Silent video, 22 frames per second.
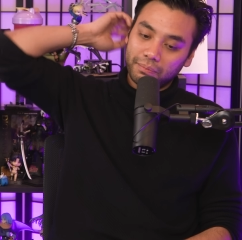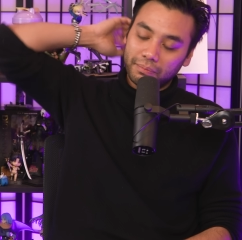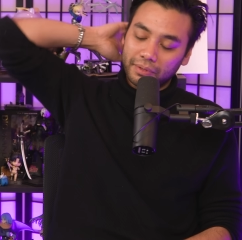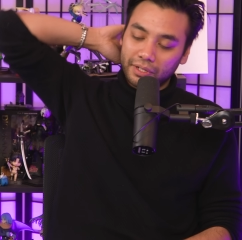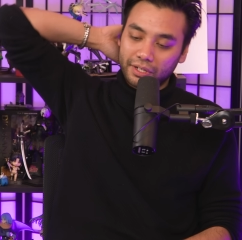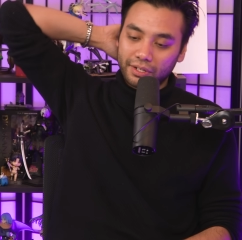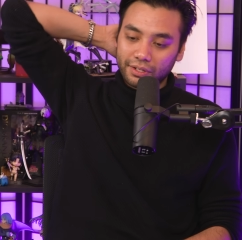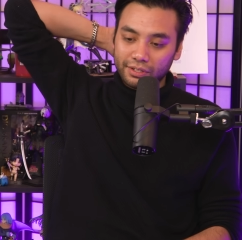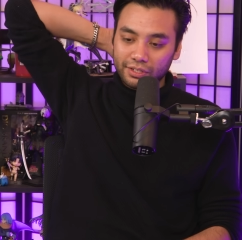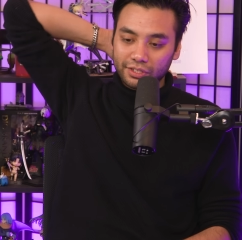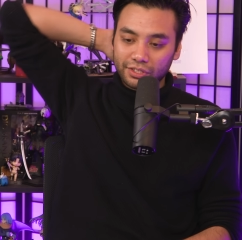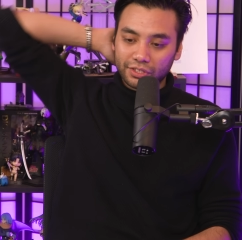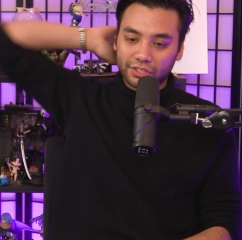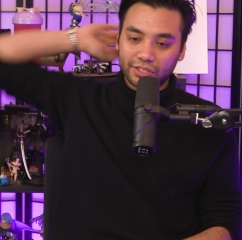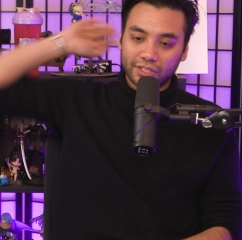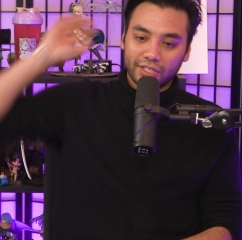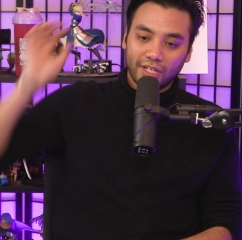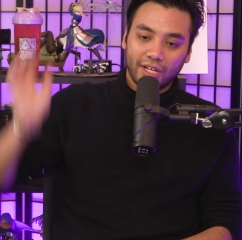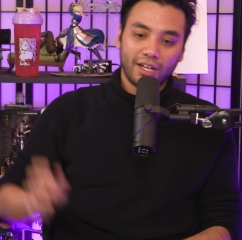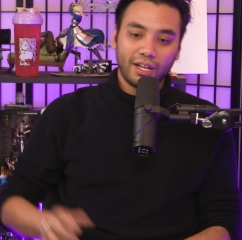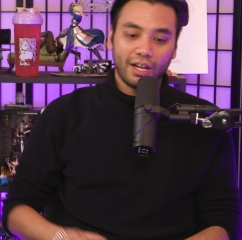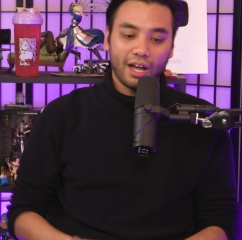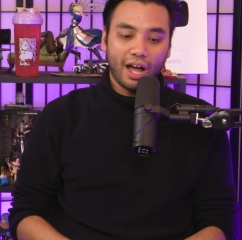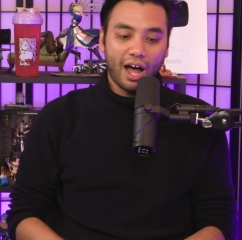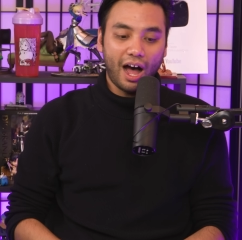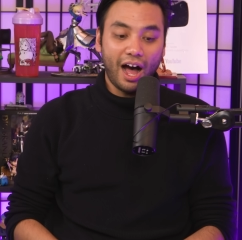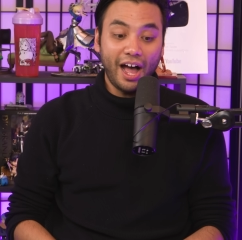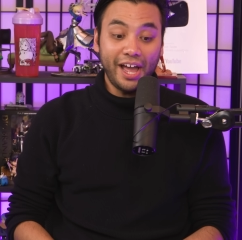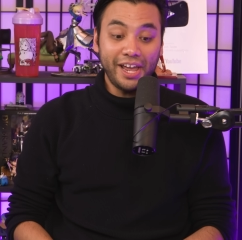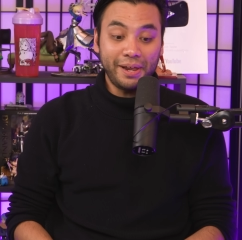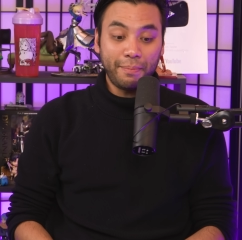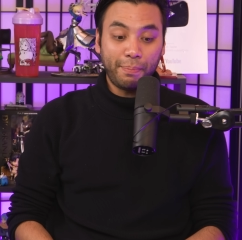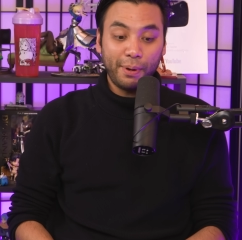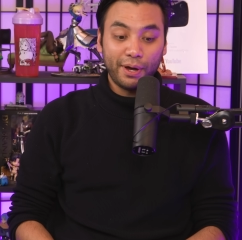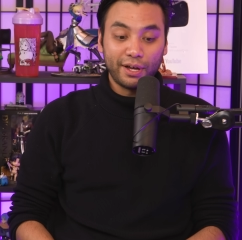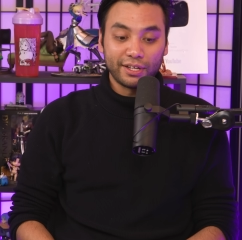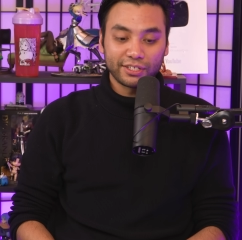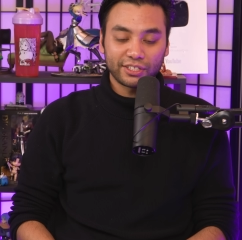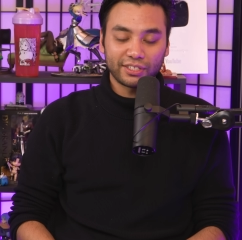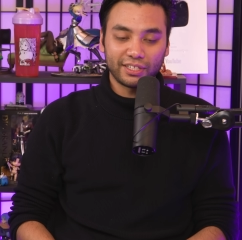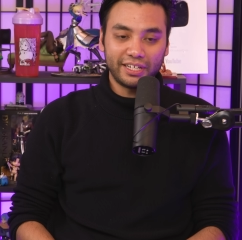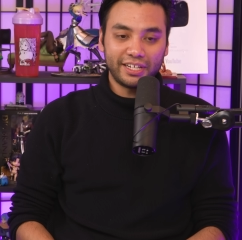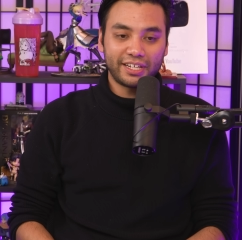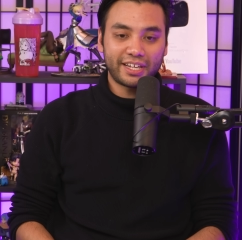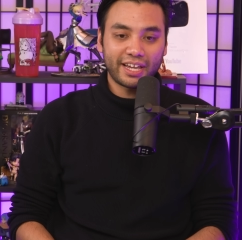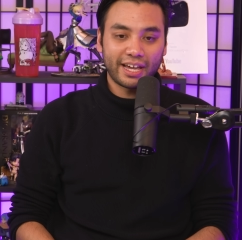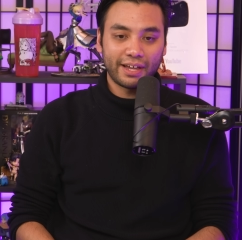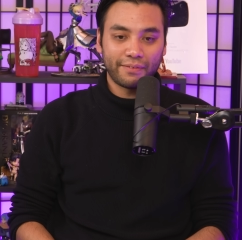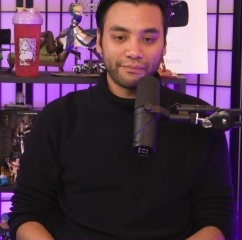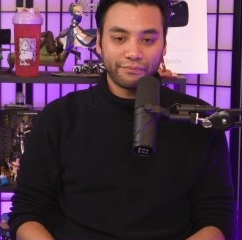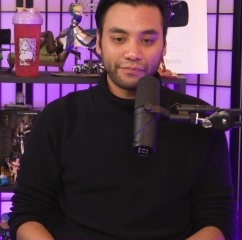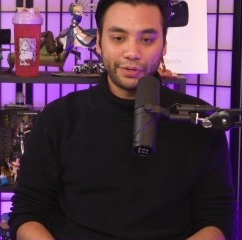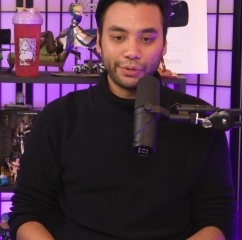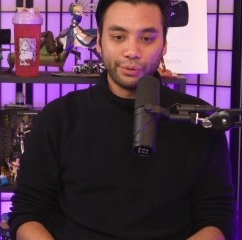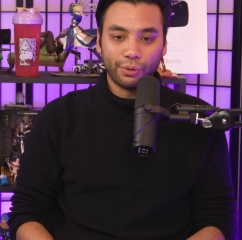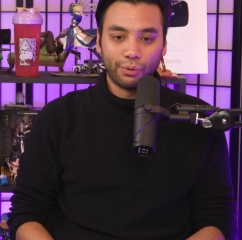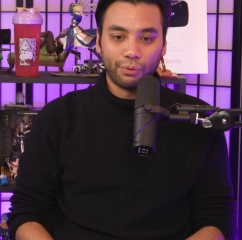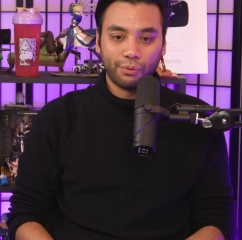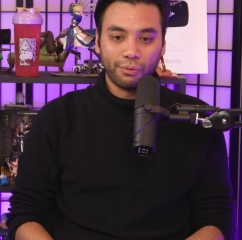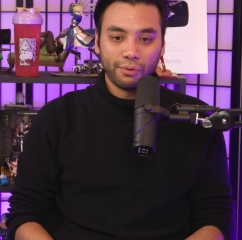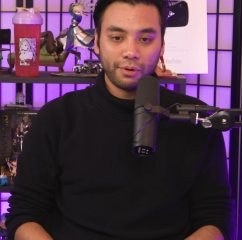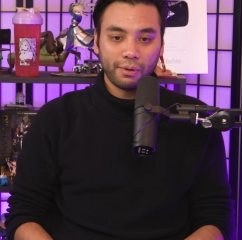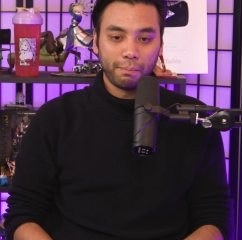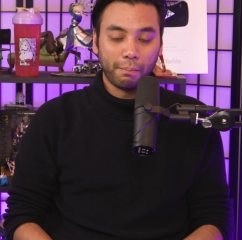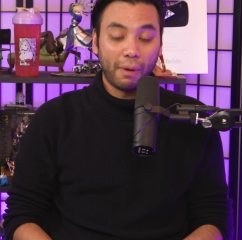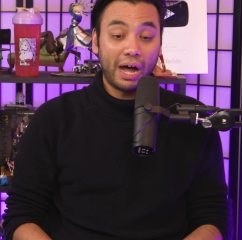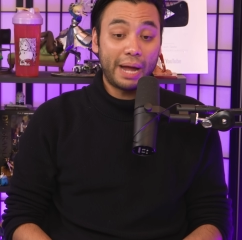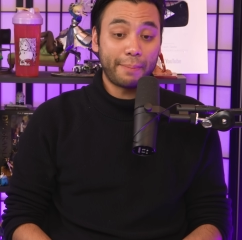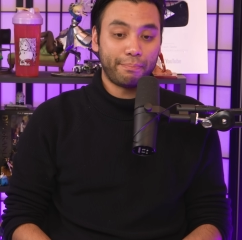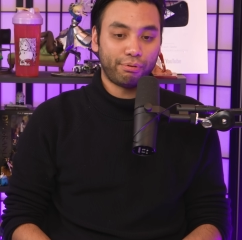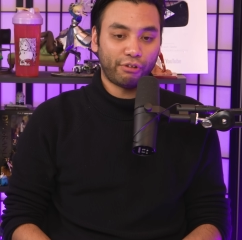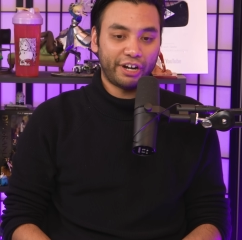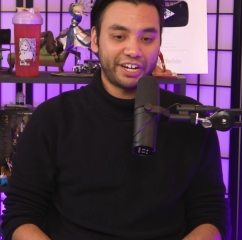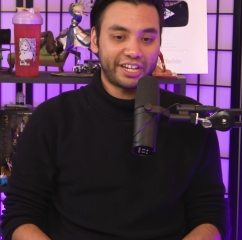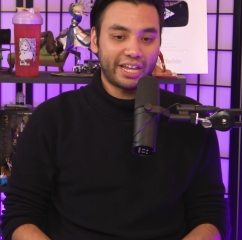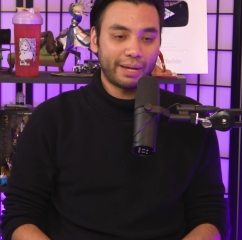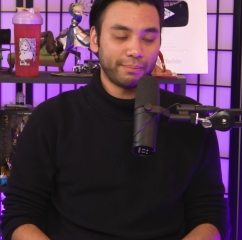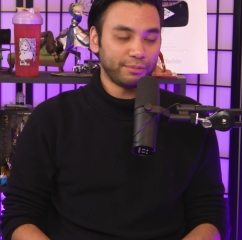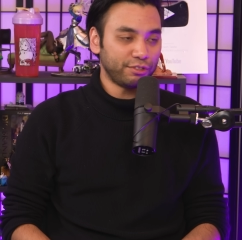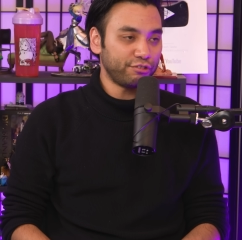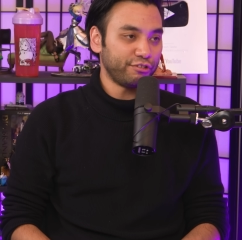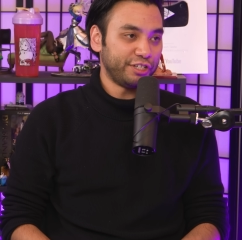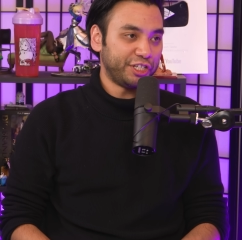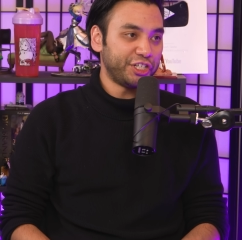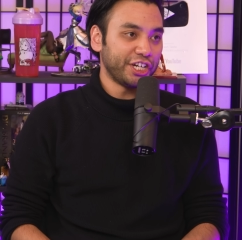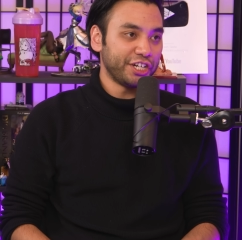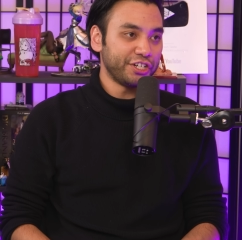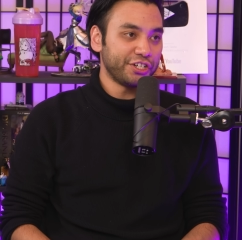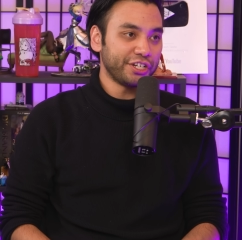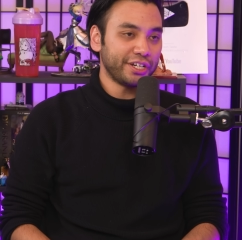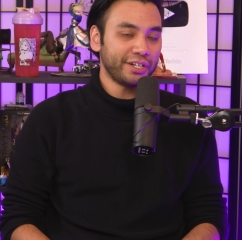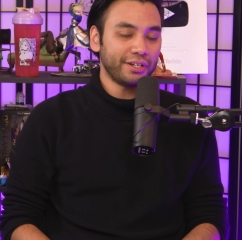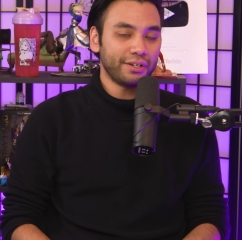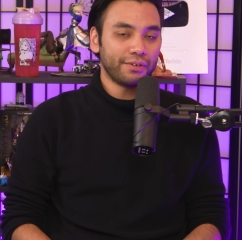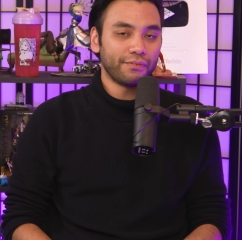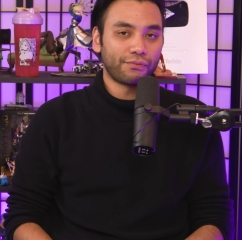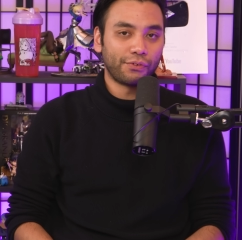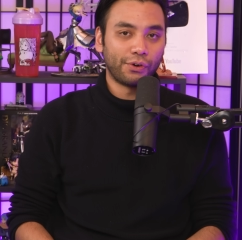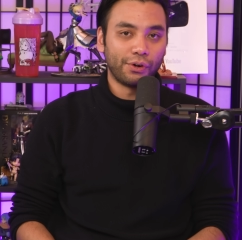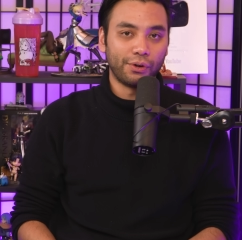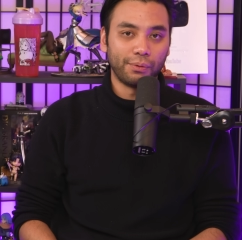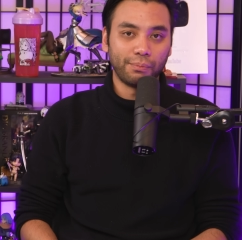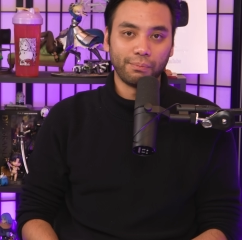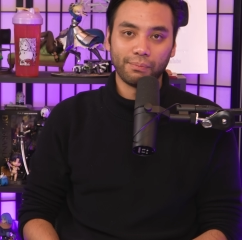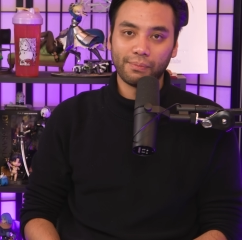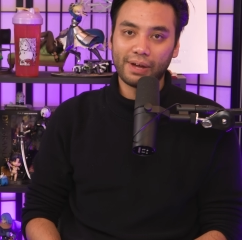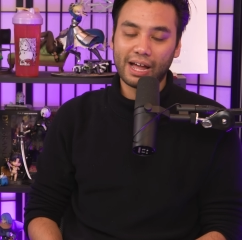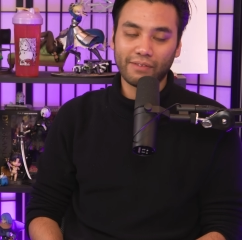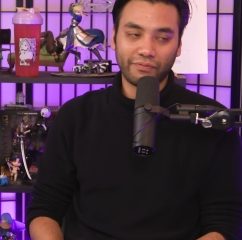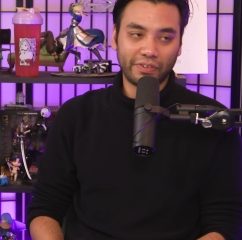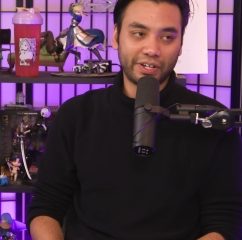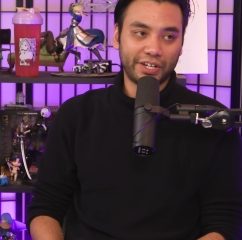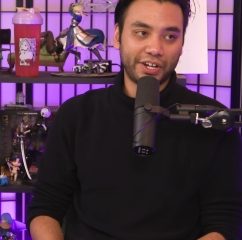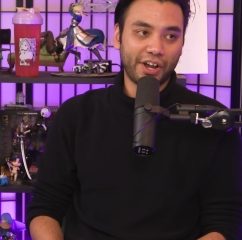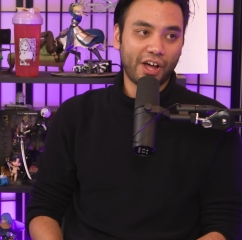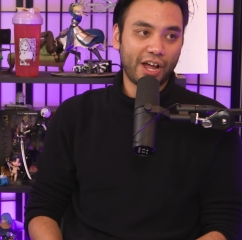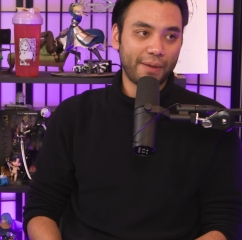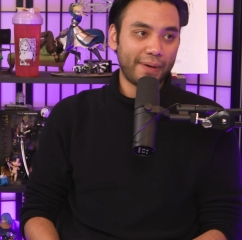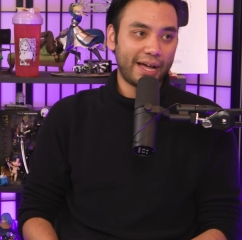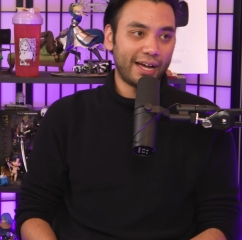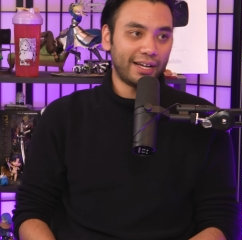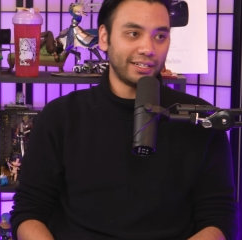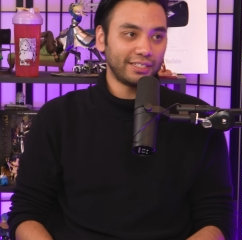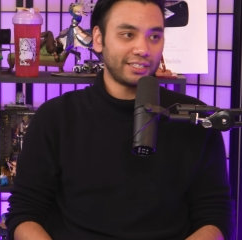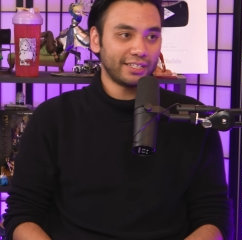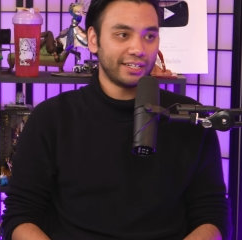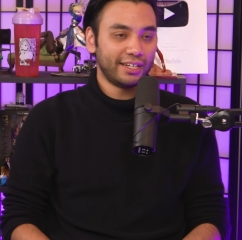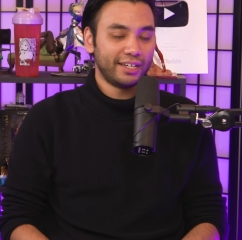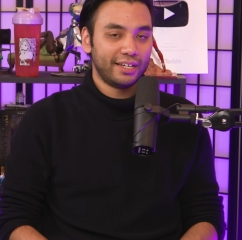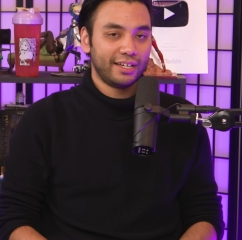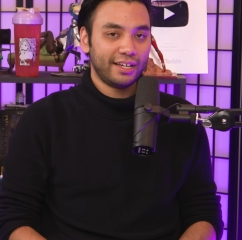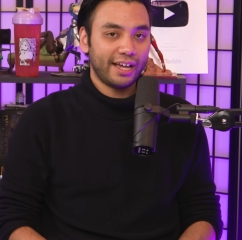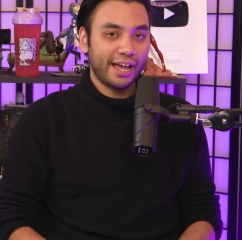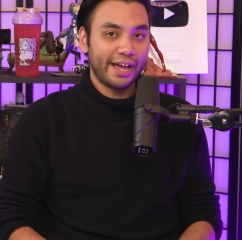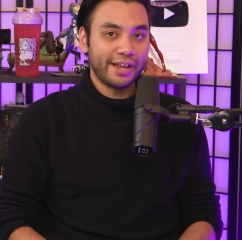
Mm. Because I personally can feel my brain chemistry changing from having an iPad mm.